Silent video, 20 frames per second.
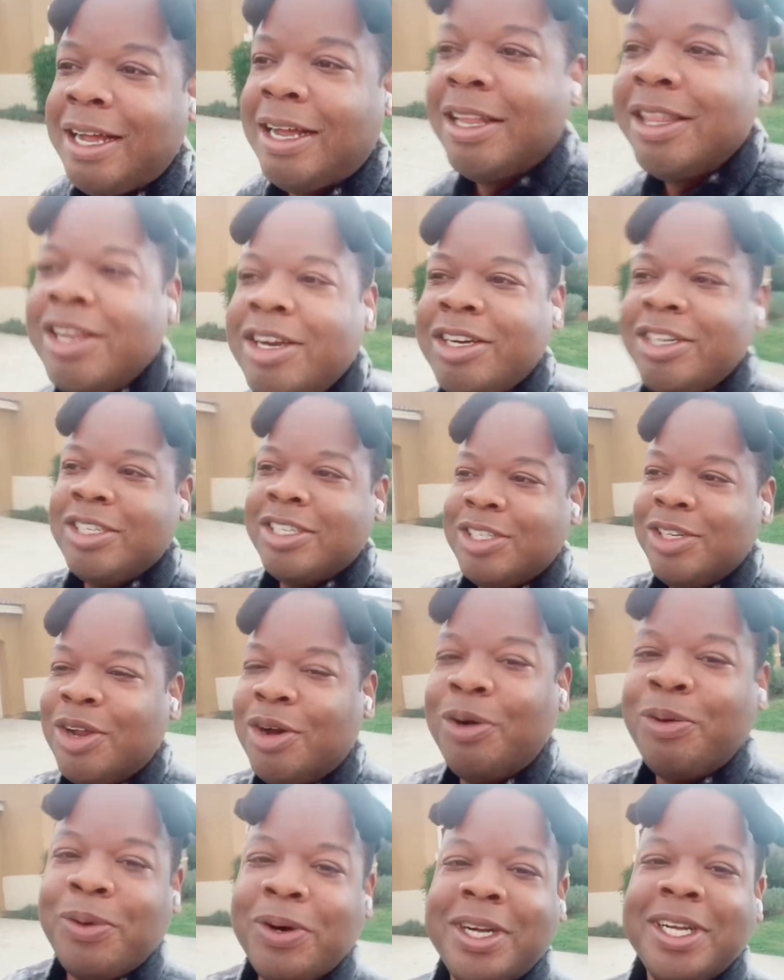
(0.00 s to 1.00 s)
there's
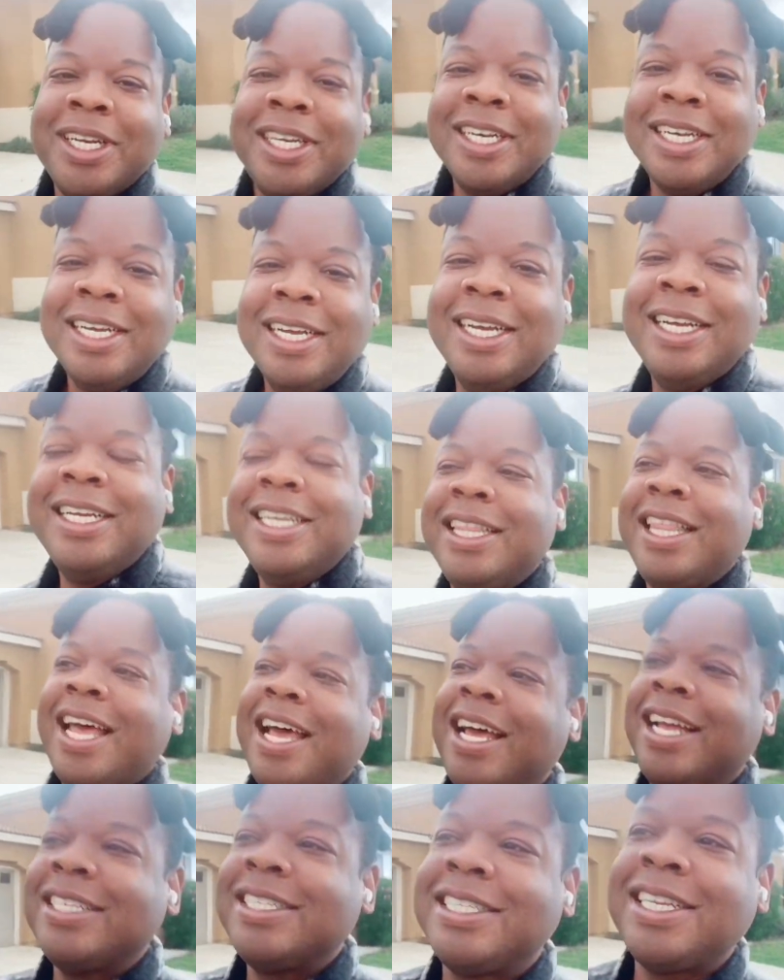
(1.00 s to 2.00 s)
no one
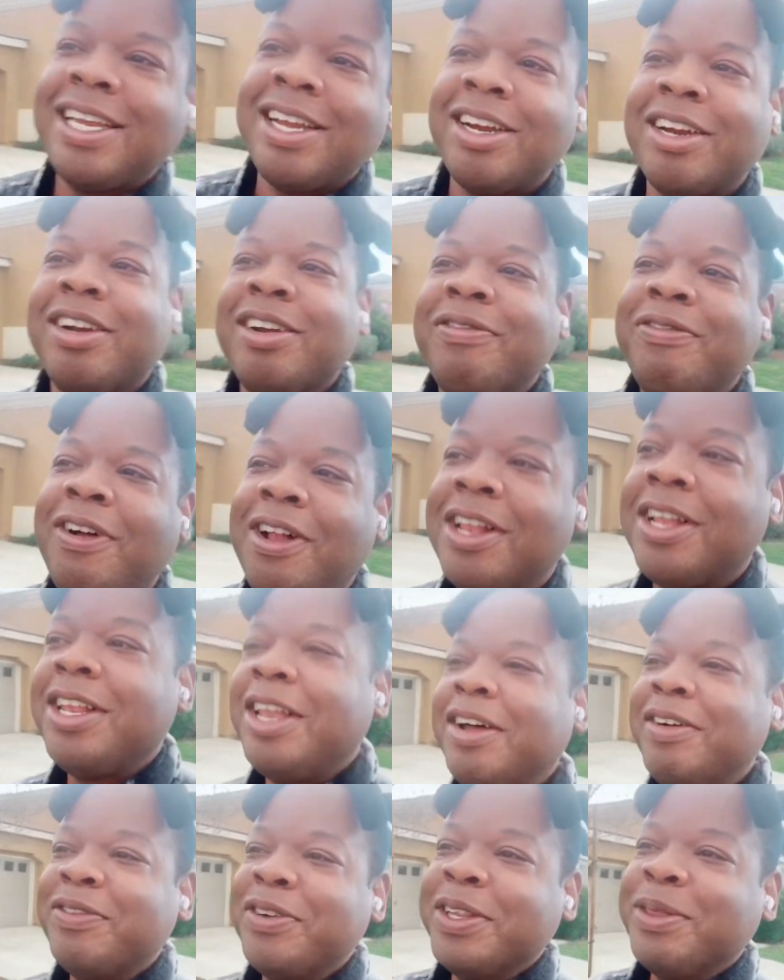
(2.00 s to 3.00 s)
that's here to fall in
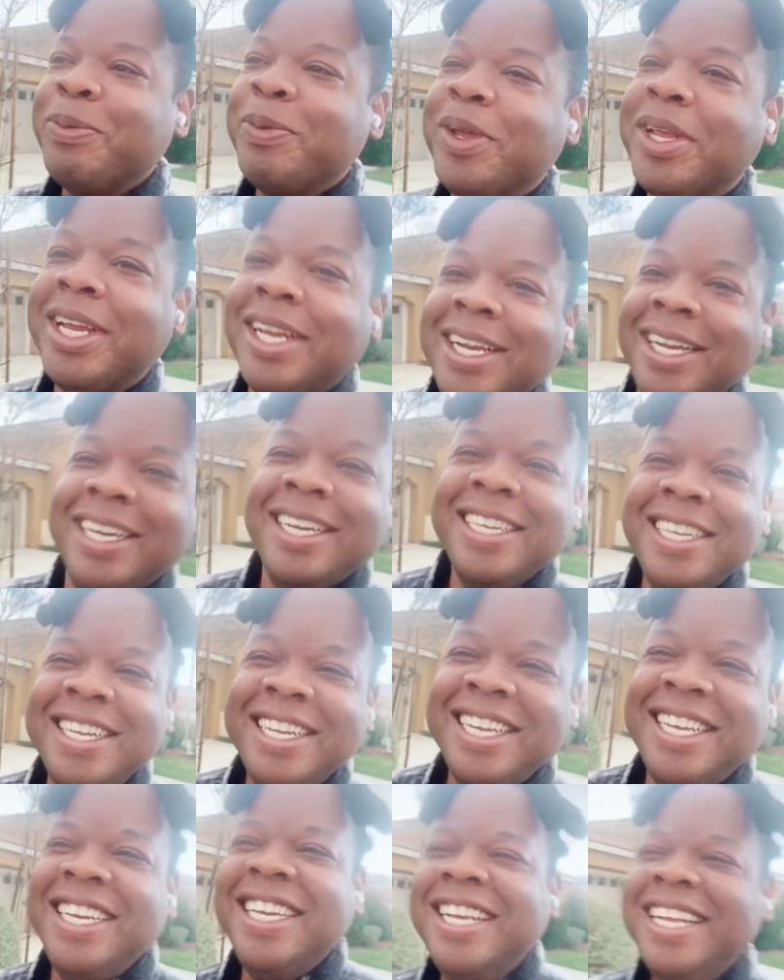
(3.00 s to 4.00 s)
love with me,
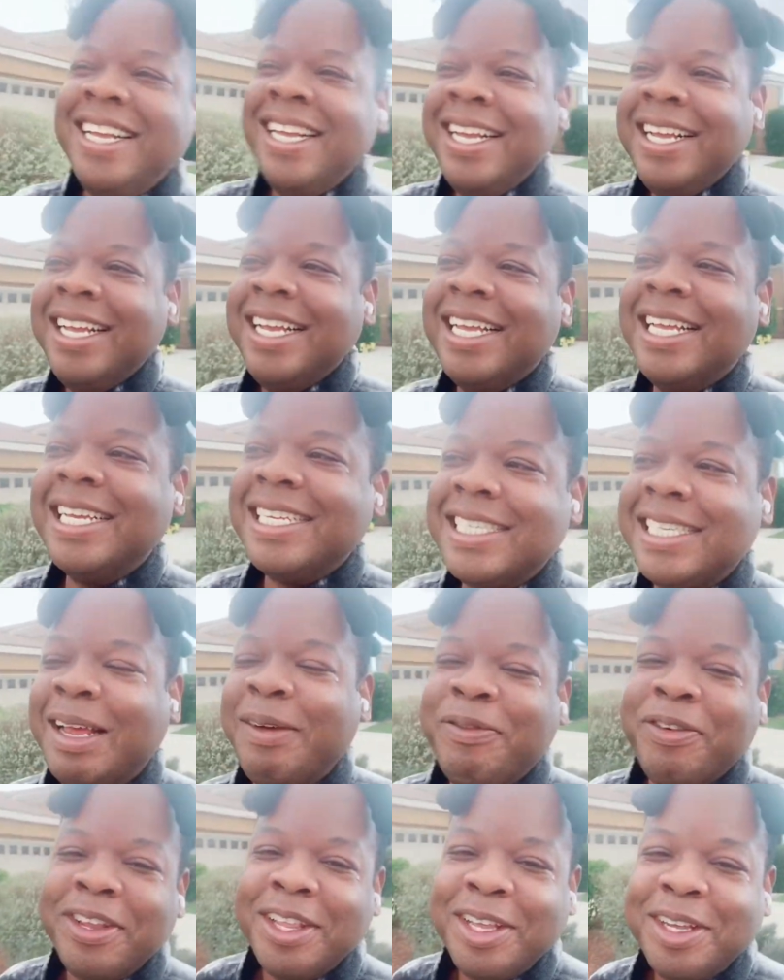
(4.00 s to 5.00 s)

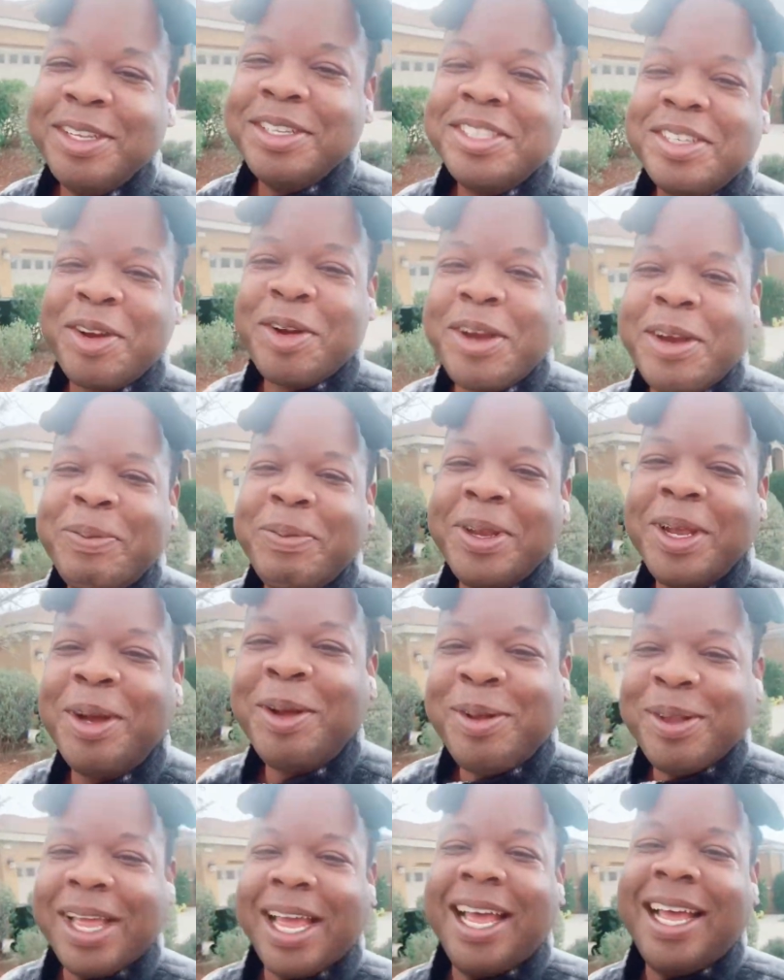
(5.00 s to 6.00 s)
except for those creepy
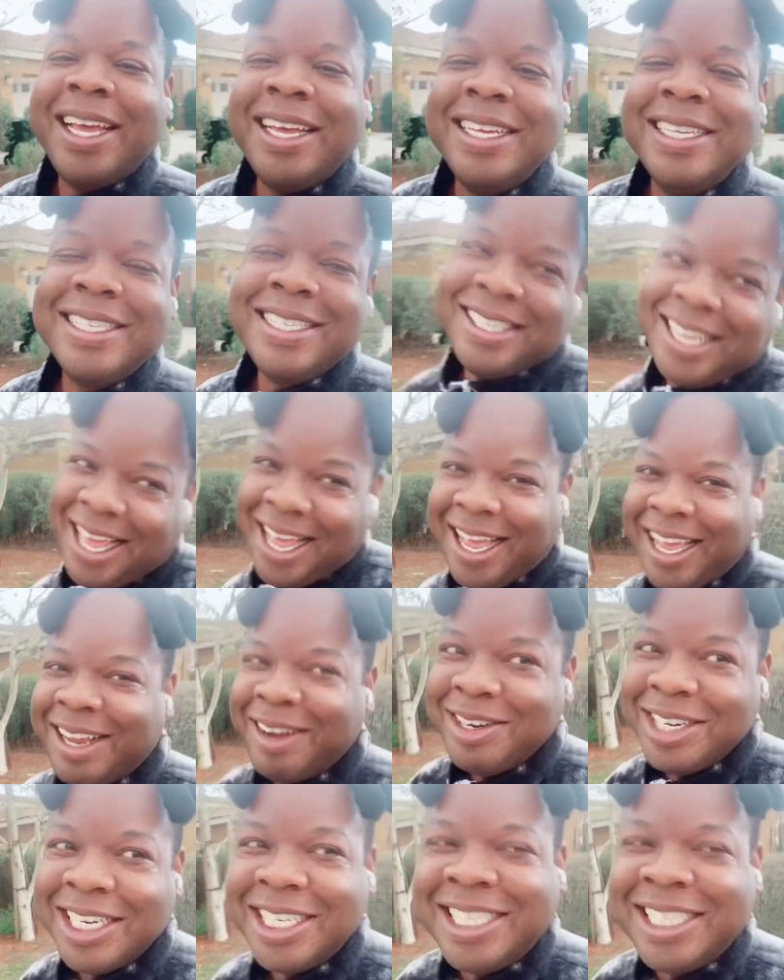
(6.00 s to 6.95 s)
old guys that